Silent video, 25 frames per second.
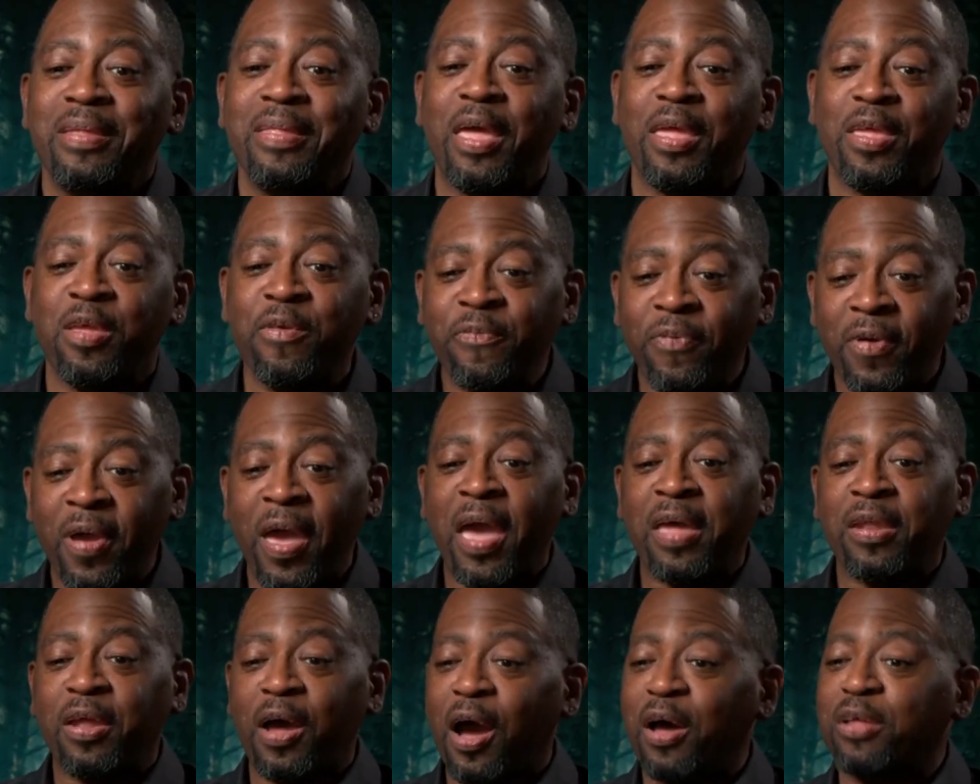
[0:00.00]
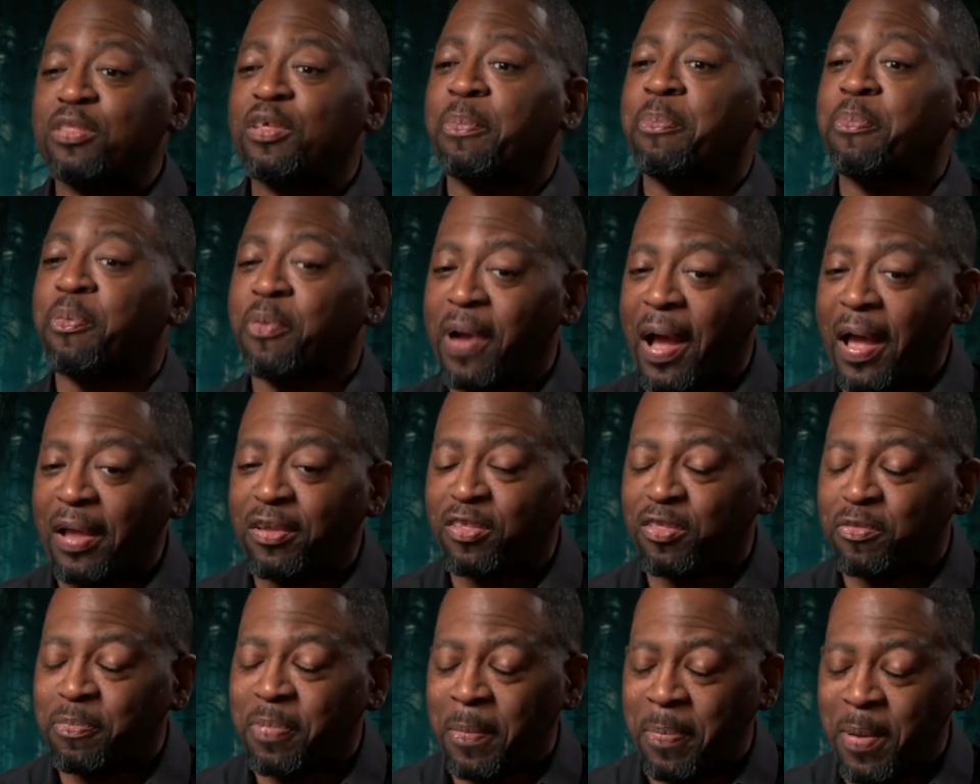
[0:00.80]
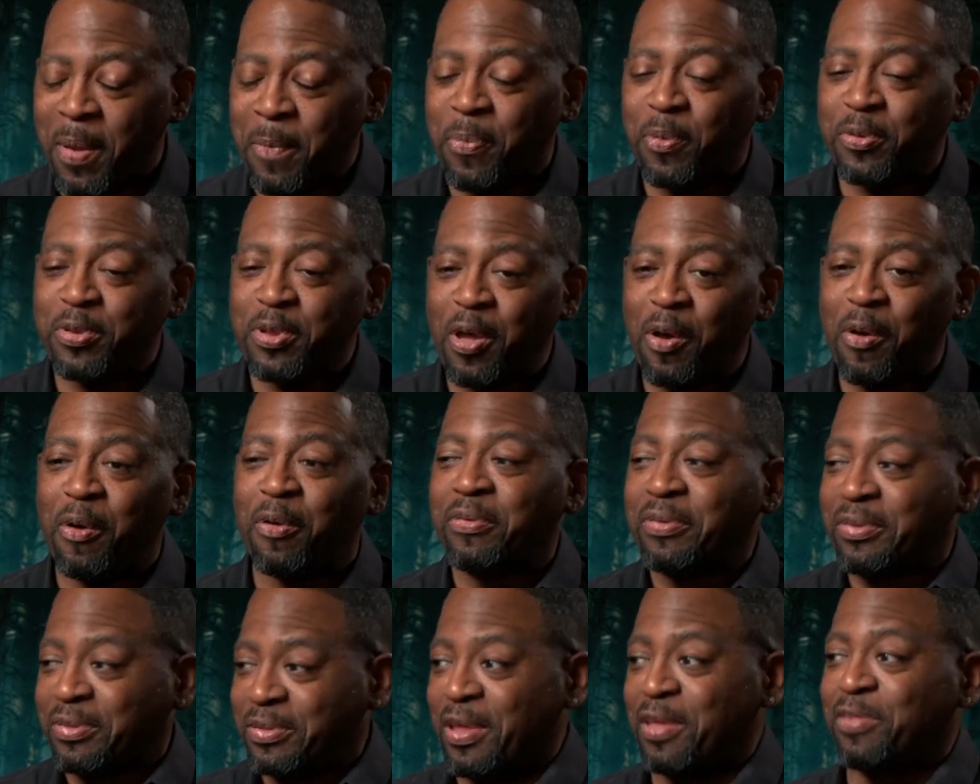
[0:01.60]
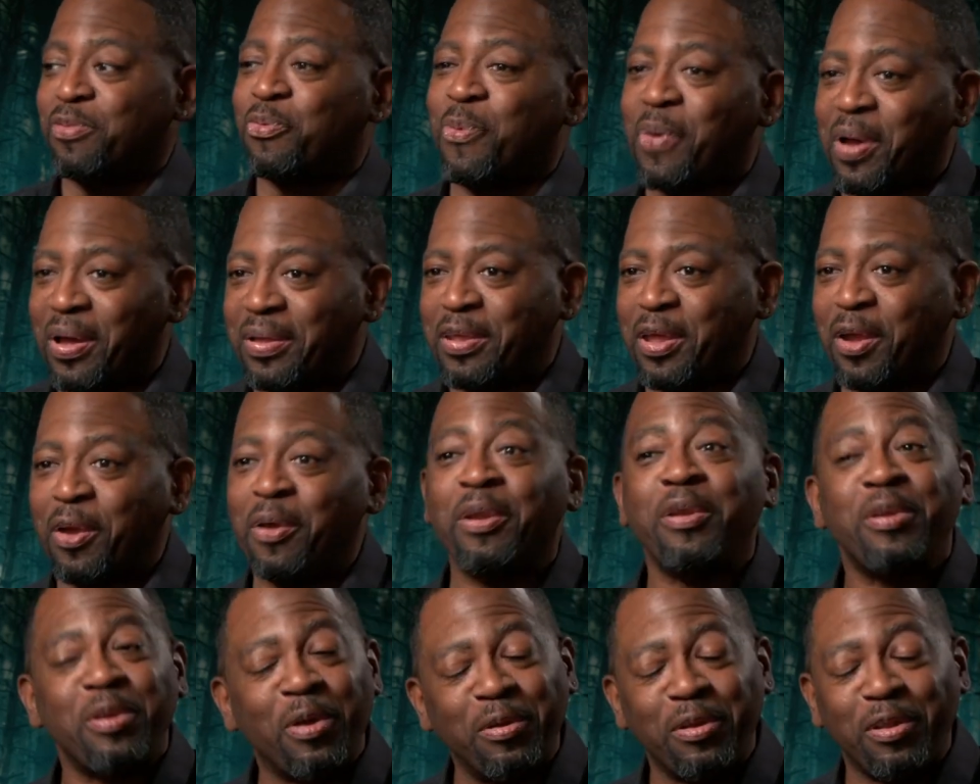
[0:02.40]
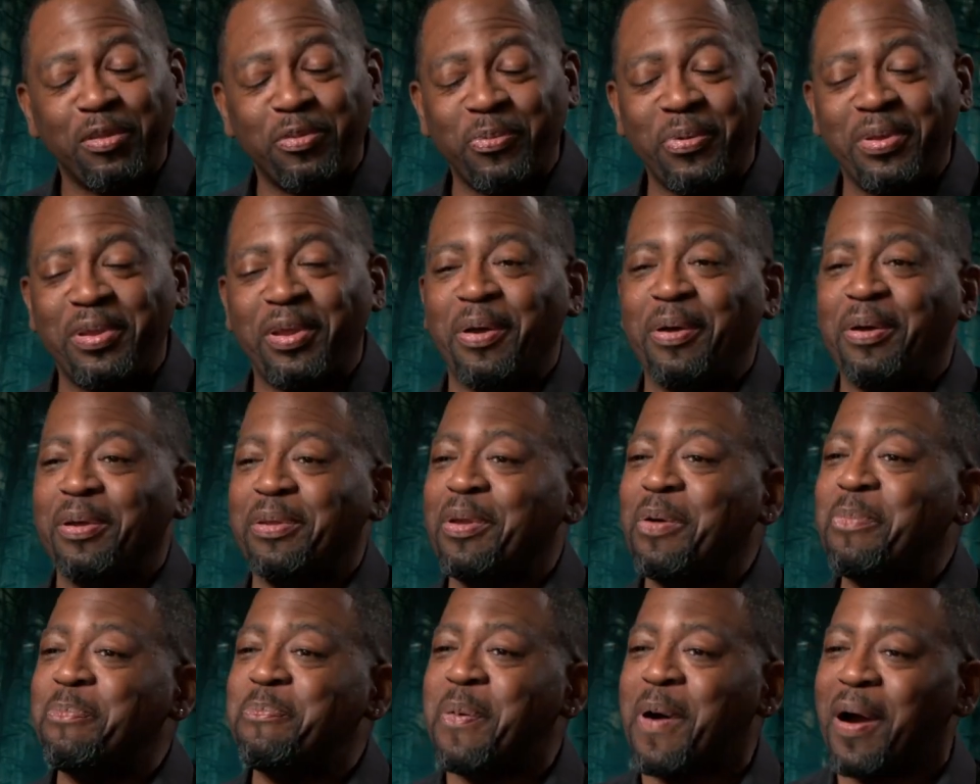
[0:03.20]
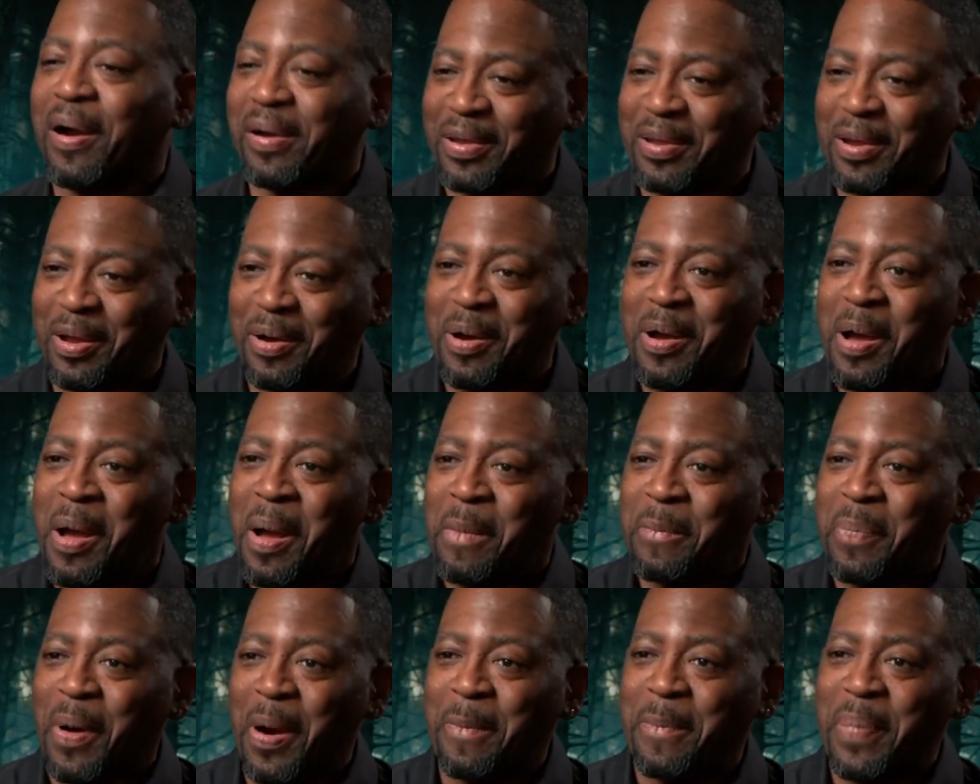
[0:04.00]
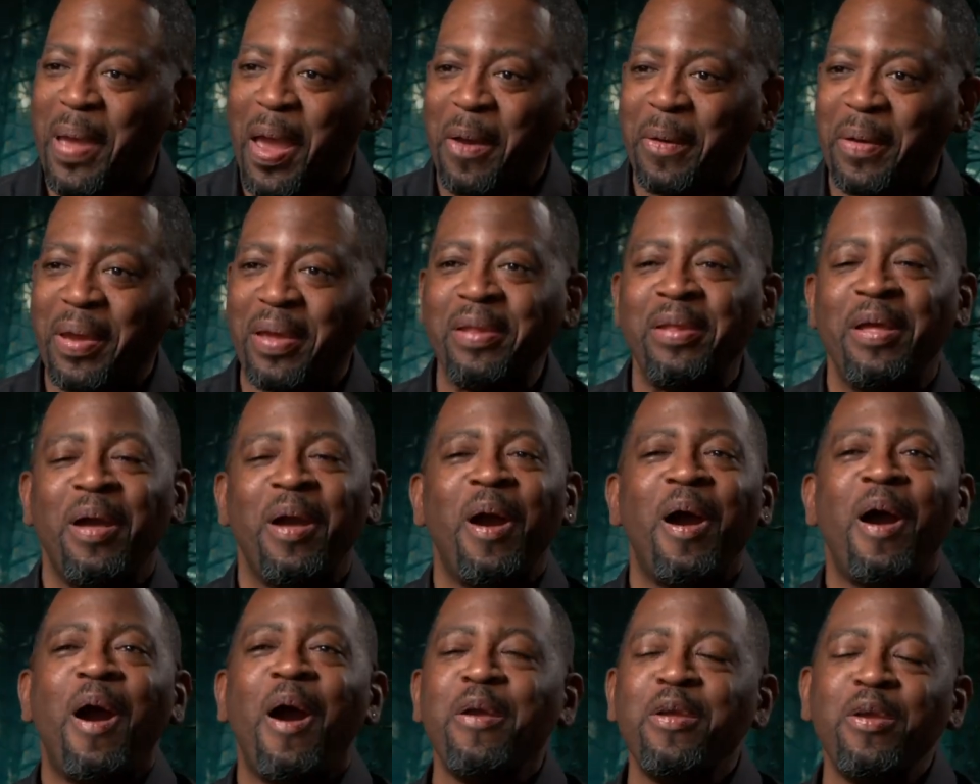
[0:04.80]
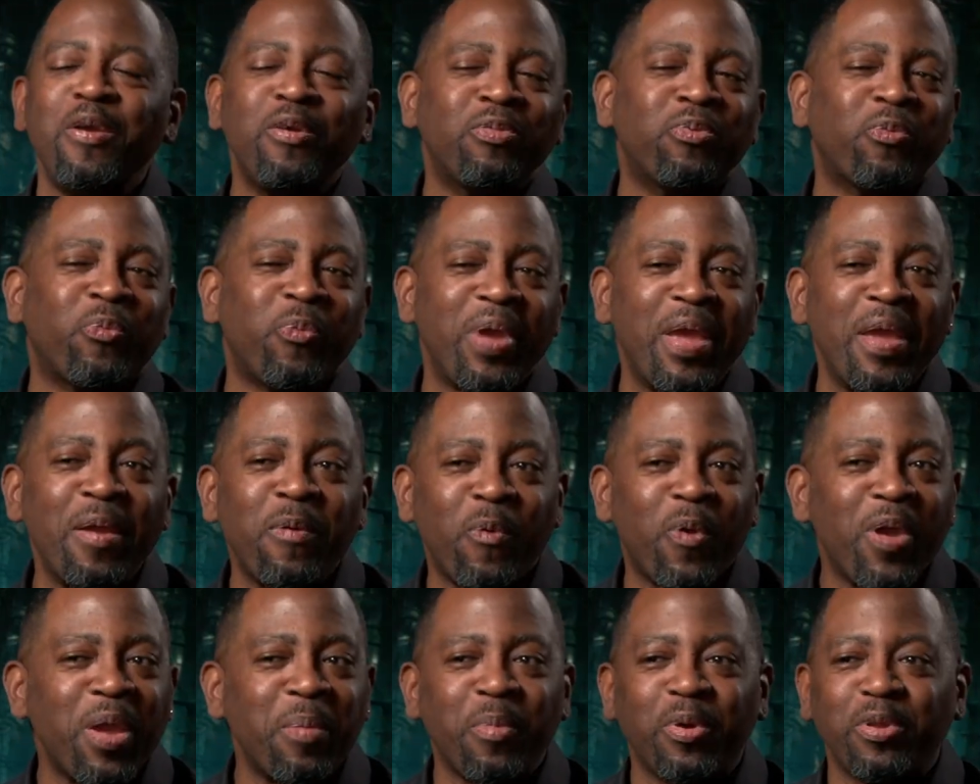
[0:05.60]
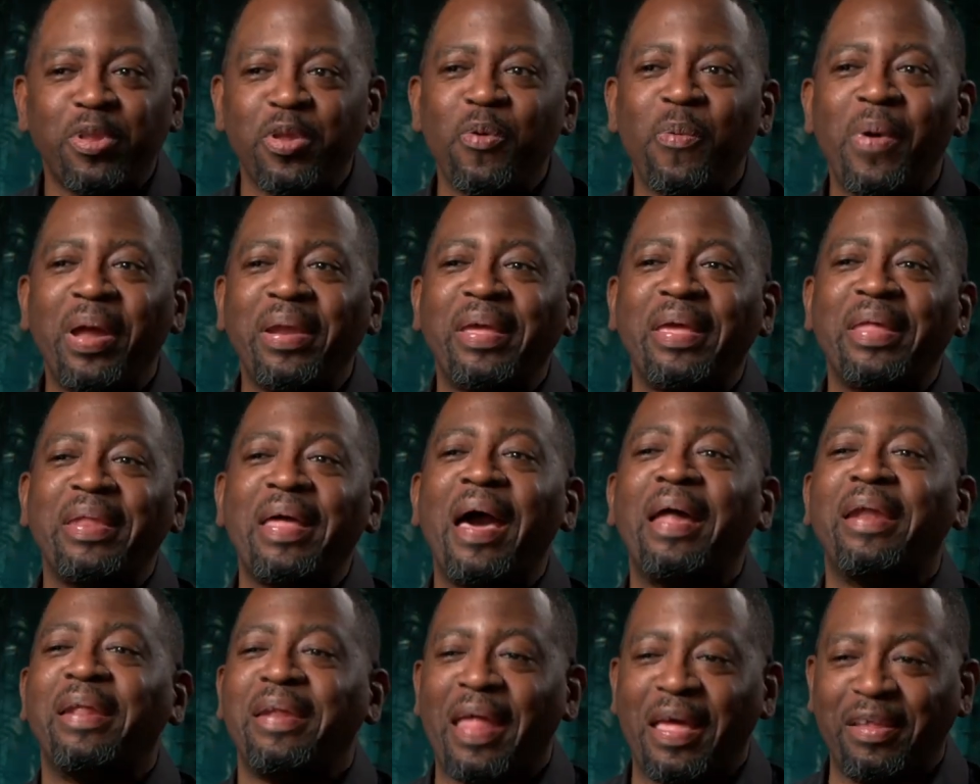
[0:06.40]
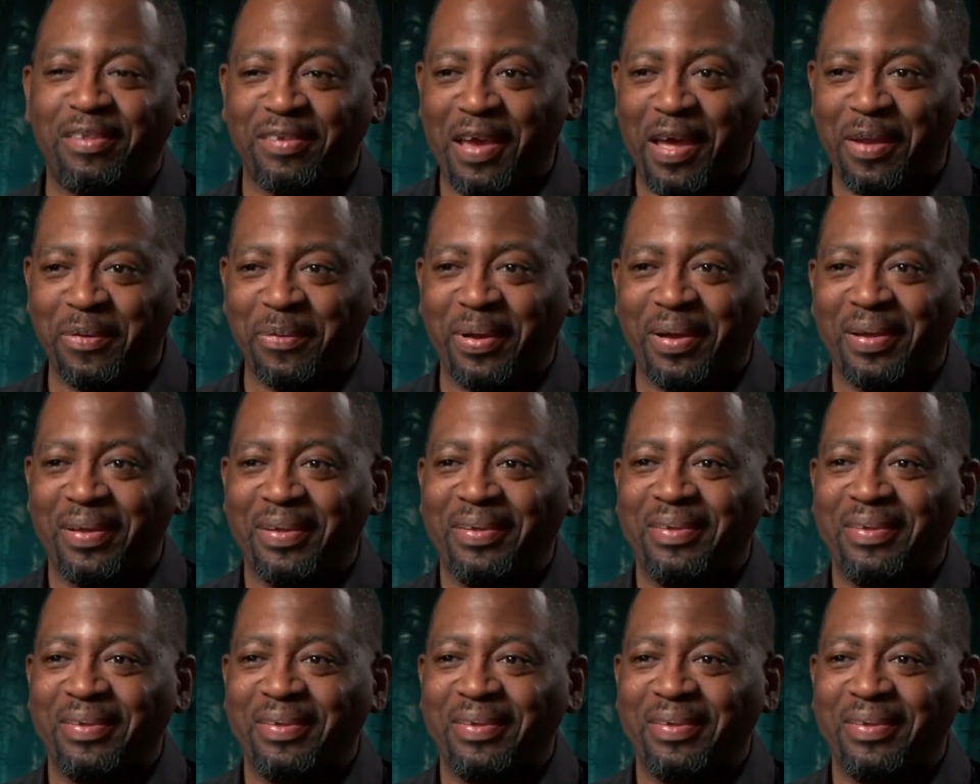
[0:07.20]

And you've had other projects, but people know this one. They're gonna know this one. They're gonna know, you know, Barbarian. Are you a screen queen, or do you want to get out of that genre?